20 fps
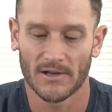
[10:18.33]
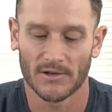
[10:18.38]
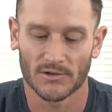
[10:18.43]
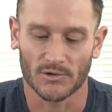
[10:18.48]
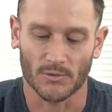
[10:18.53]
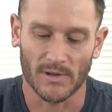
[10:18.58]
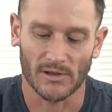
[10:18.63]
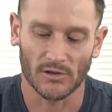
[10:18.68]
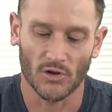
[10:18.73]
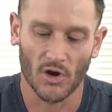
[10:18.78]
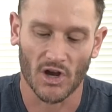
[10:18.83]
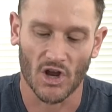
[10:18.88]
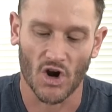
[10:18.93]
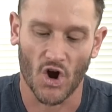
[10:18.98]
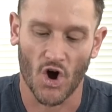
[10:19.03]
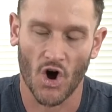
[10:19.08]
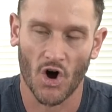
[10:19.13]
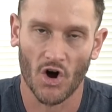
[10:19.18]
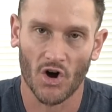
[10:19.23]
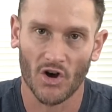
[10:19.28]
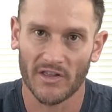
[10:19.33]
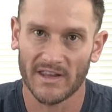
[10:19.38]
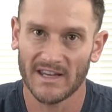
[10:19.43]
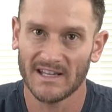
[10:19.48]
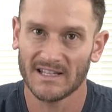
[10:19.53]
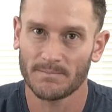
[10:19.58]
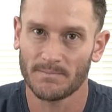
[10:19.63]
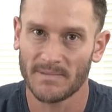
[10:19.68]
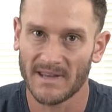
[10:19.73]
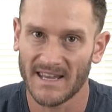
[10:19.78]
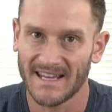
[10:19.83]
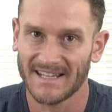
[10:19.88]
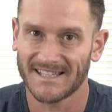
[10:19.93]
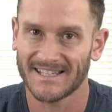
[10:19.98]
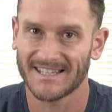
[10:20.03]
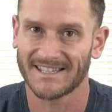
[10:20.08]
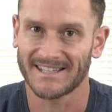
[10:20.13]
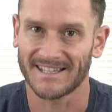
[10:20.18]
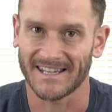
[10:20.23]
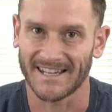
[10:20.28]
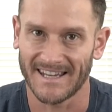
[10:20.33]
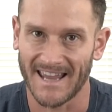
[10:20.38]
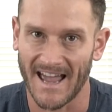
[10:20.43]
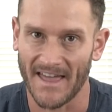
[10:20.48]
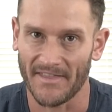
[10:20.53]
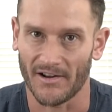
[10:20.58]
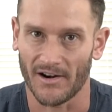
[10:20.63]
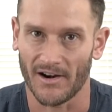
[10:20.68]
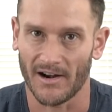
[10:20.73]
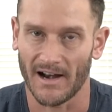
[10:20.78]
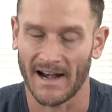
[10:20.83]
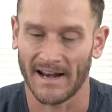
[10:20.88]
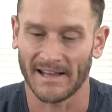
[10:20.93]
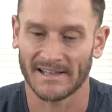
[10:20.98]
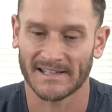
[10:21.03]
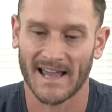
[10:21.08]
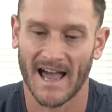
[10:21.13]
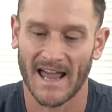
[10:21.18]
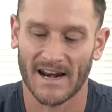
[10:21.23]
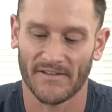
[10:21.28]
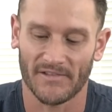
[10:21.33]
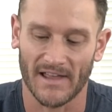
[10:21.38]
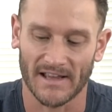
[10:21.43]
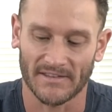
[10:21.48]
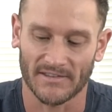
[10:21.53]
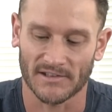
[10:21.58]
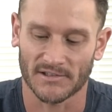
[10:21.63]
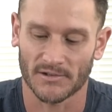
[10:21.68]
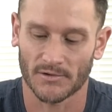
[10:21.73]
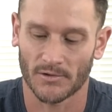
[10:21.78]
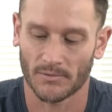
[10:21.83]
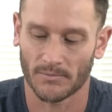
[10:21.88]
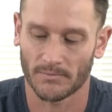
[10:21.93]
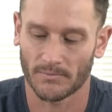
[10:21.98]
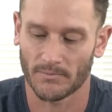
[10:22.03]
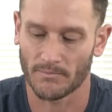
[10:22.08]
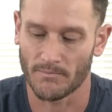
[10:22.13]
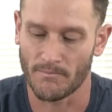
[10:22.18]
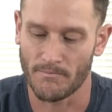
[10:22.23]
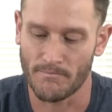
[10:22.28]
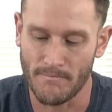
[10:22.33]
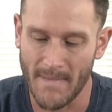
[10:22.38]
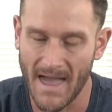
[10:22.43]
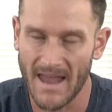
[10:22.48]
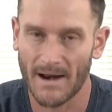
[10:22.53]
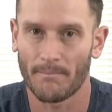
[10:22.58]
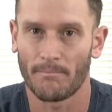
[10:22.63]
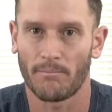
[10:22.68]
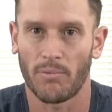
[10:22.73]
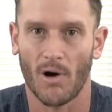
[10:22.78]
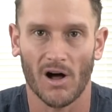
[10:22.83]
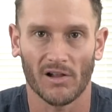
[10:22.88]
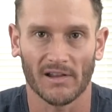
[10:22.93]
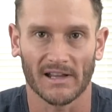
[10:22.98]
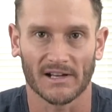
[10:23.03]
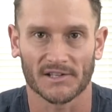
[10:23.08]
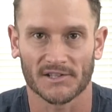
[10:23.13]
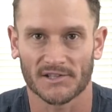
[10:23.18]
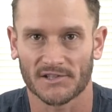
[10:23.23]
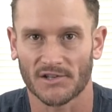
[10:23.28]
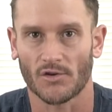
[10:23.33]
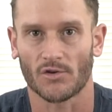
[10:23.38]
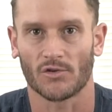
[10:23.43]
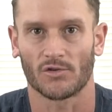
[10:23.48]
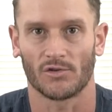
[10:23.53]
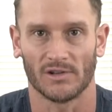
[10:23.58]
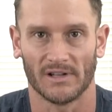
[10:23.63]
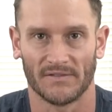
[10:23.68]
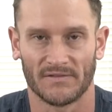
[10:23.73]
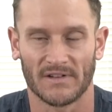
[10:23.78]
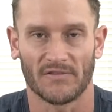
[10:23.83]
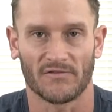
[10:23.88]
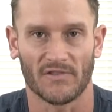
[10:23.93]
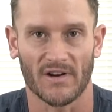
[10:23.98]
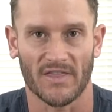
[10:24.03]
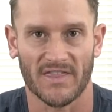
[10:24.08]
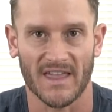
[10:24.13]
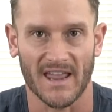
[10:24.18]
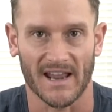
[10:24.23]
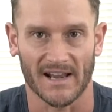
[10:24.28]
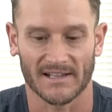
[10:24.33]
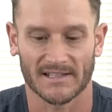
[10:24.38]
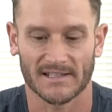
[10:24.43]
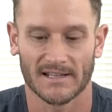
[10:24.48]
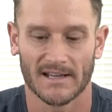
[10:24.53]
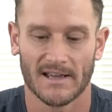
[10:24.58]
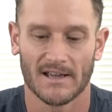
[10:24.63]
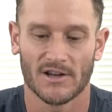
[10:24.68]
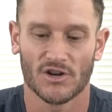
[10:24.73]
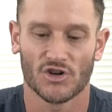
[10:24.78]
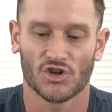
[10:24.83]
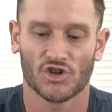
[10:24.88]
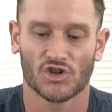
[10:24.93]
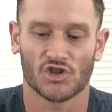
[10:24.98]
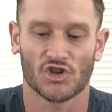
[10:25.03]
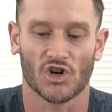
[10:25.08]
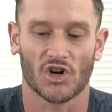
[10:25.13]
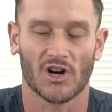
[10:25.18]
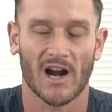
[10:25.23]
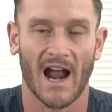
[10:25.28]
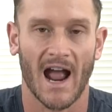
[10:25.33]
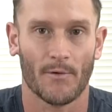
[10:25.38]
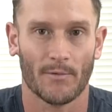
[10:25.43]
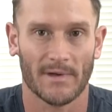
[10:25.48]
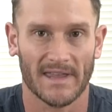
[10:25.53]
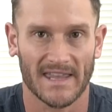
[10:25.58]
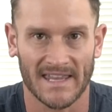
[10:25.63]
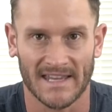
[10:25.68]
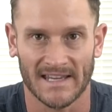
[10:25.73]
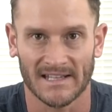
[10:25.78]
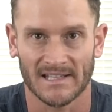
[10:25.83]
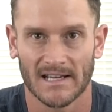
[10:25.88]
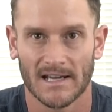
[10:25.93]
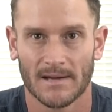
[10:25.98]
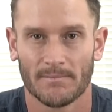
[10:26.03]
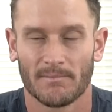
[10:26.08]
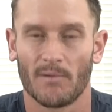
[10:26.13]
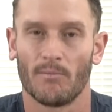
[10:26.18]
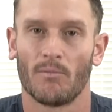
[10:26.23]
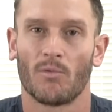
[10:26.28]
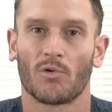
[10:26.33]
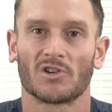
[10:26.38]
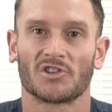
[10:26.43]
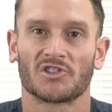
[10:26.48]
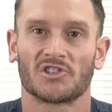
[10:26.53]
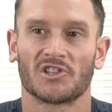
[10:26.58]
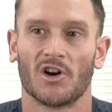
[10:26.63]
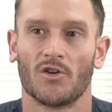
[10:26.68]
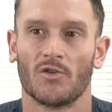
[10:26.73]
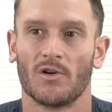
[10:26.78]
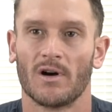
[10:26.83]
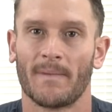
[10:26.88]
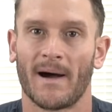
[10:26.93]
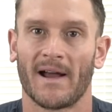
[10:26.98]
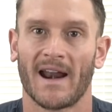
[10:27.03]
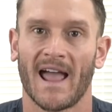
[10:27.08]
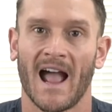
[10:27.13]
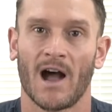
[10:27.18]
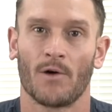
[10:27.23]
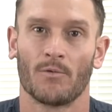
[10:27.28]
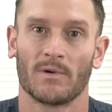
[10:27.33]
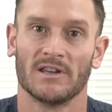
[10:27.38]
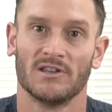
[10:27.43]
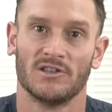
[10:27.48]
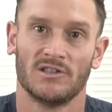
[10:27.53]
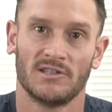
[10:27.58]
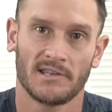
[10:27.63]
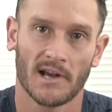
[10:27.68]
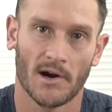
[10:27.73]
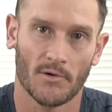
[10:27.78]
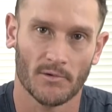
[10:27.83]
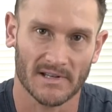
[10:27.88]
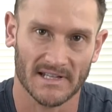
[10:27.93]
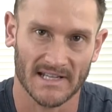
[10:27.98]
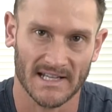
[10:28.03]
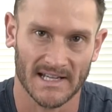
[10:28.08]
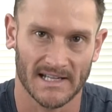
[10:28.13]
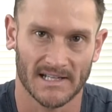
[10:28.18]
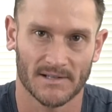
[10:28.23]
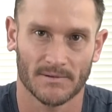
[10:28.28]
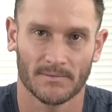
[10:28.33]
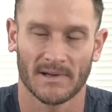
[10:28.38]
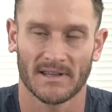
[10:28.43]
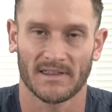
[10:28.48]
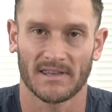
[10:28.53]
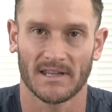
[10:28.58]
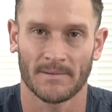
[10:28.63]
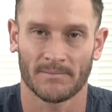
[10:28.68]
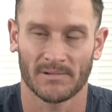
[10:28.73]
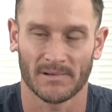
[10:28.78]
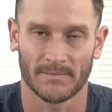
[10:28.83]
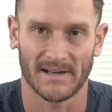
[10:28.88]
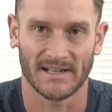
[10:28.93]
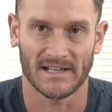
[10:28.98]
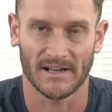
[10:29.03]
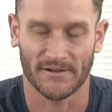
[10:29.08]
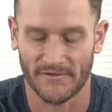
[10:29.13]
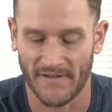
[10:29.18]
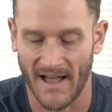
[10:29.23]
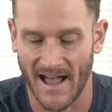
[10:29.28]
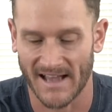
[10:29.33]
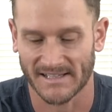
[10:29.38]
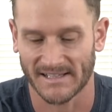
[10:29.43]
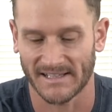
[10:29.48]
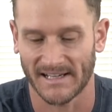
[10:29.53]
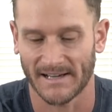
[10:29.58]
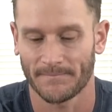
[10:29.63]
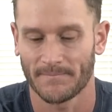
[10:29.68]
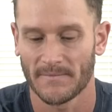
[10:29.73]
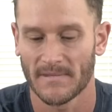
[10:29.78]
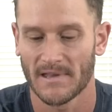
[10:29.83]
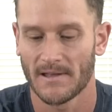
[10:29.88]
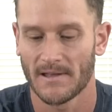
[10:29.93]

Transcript: So we look at all these pieces together, and it's kind of like this metabolic circle of different things. Sure, how we eat, but more so about how we don't eat with implementing fasting.